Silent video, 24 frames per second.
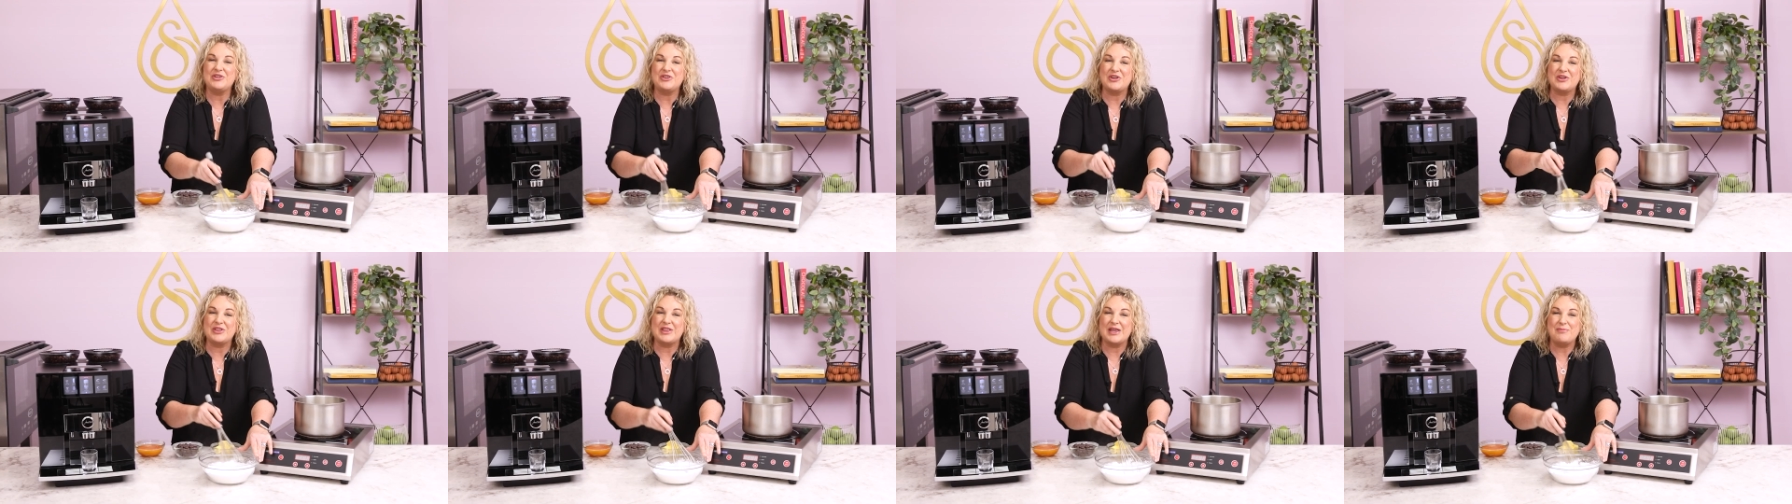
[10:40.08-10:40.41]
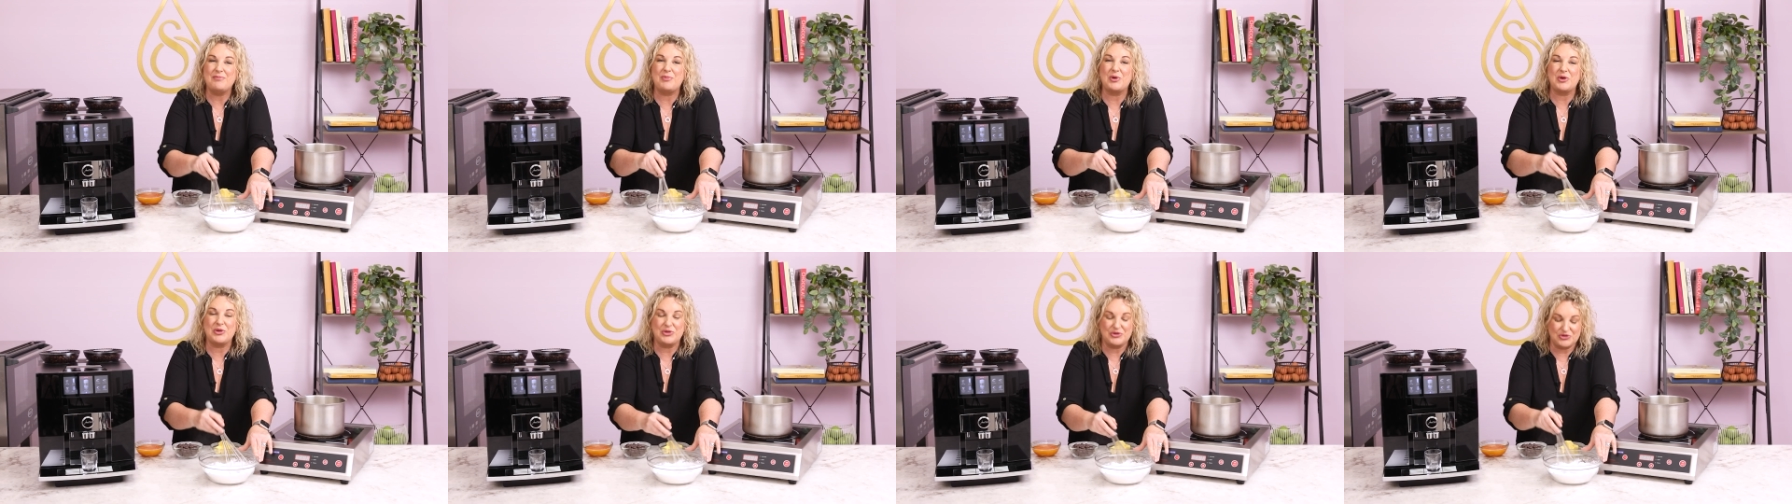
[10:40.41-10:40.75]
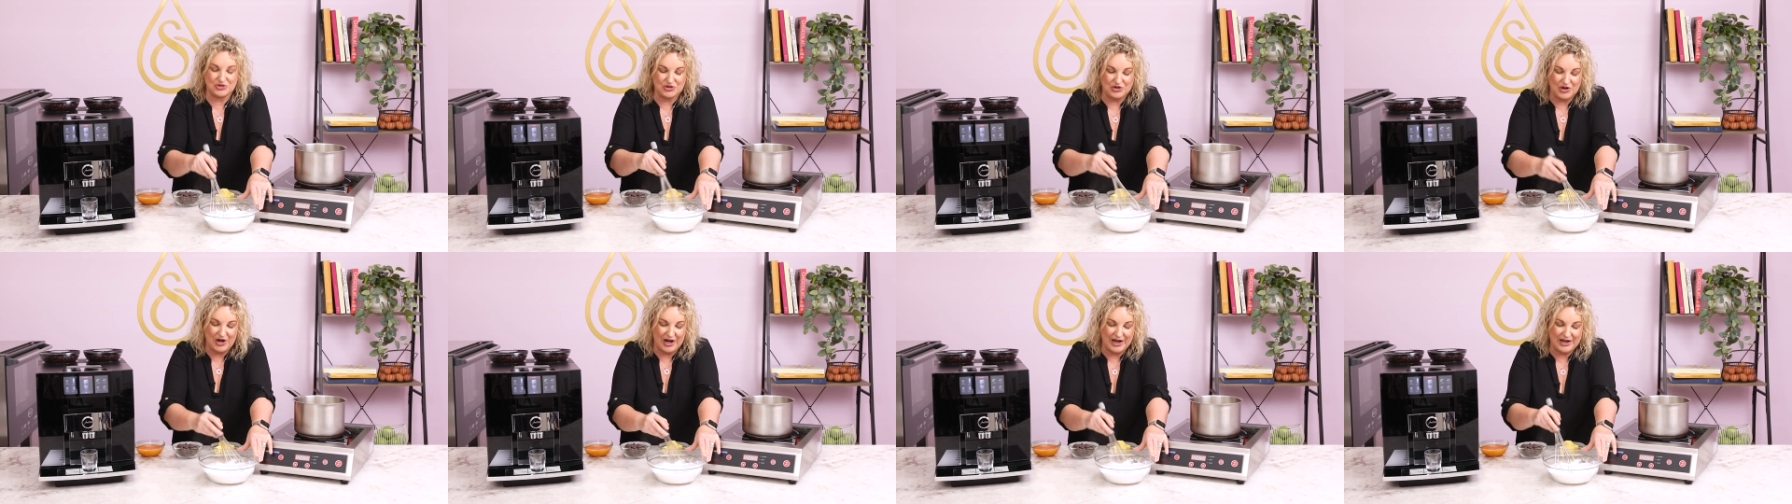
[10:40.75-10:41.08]
though they're both
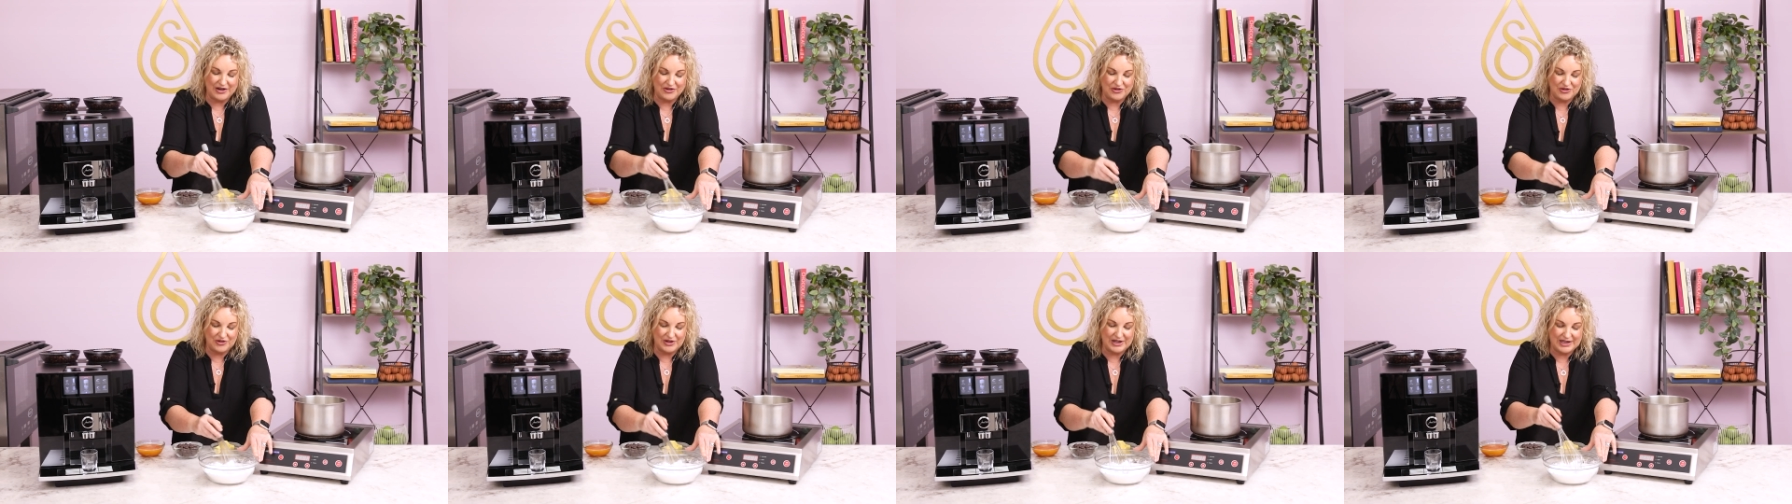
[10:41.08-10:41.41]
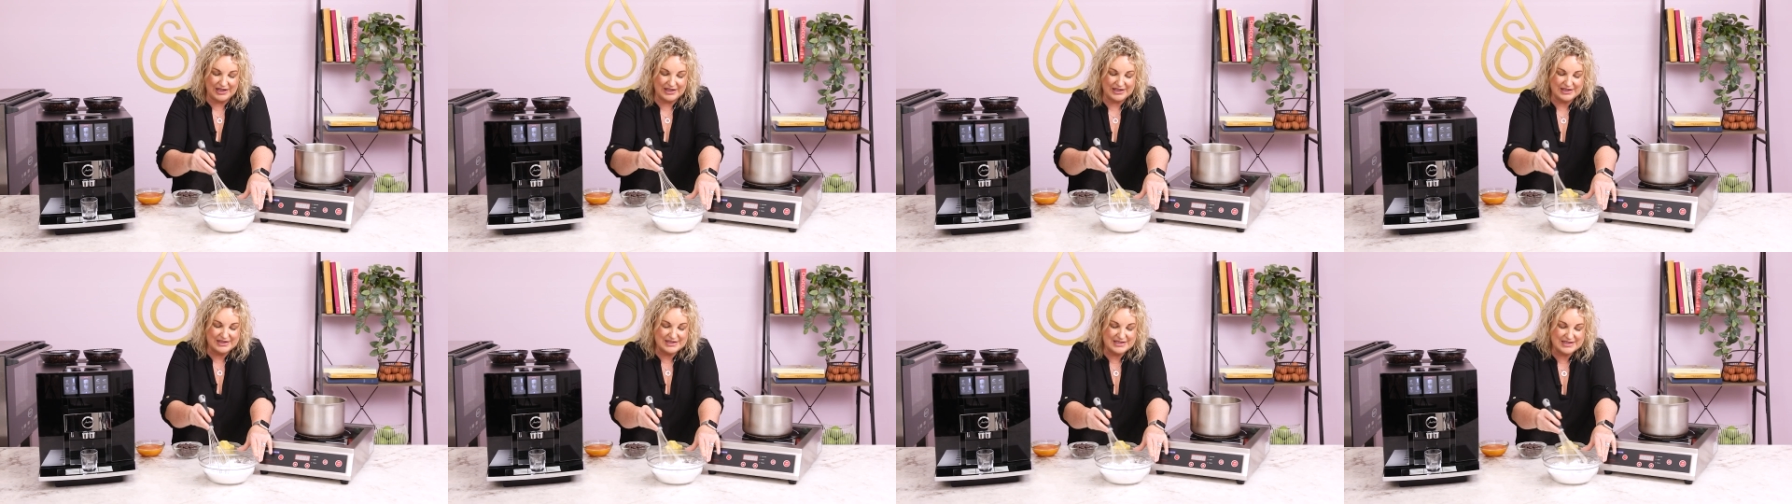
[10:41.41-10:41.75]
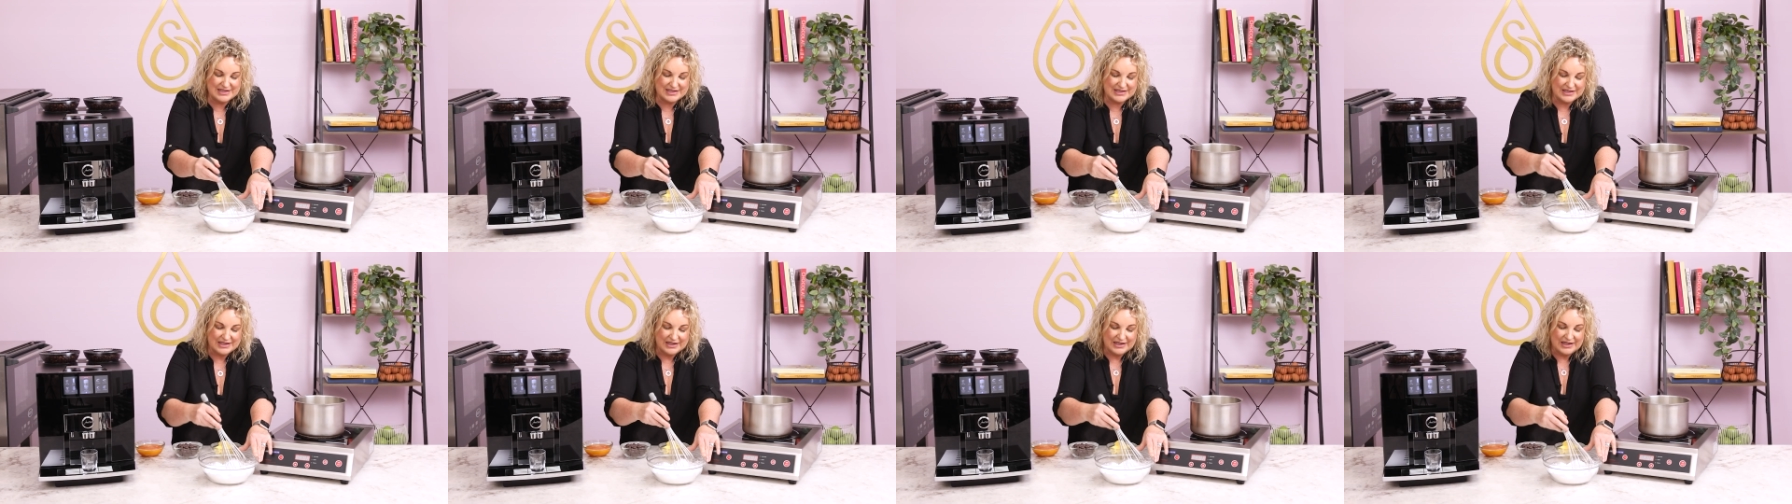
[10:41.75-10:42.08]
dry
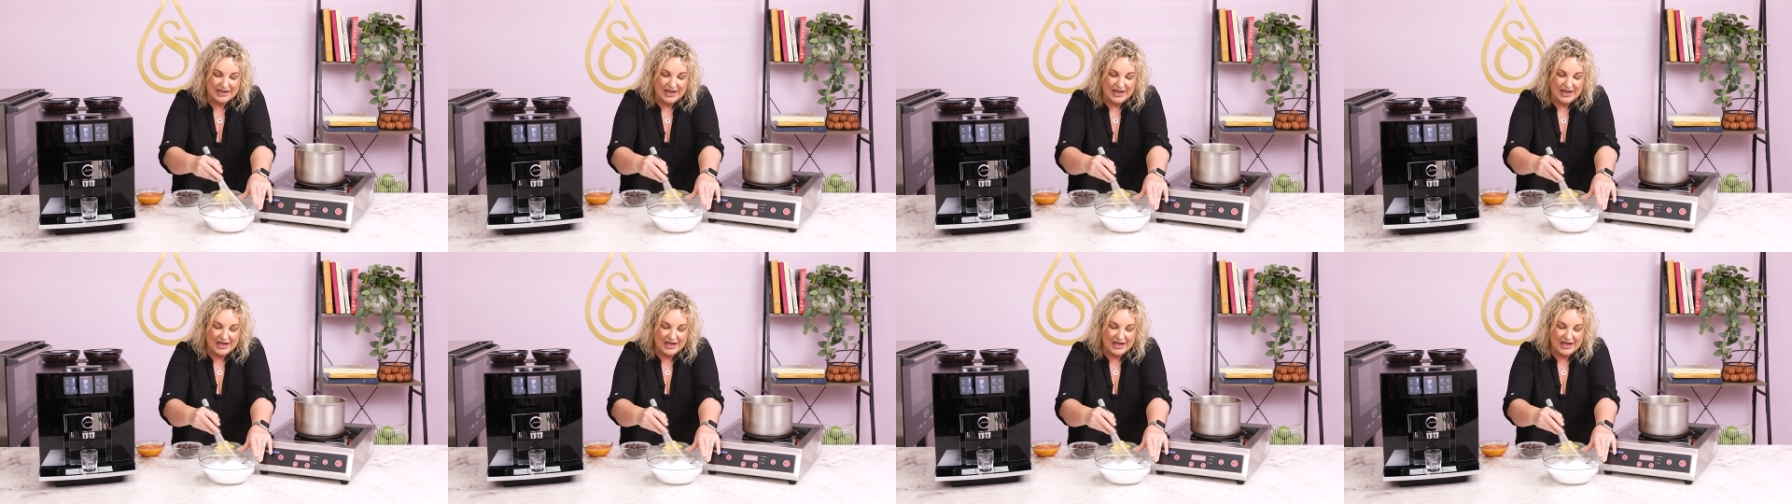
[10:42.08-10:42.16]
ingredients,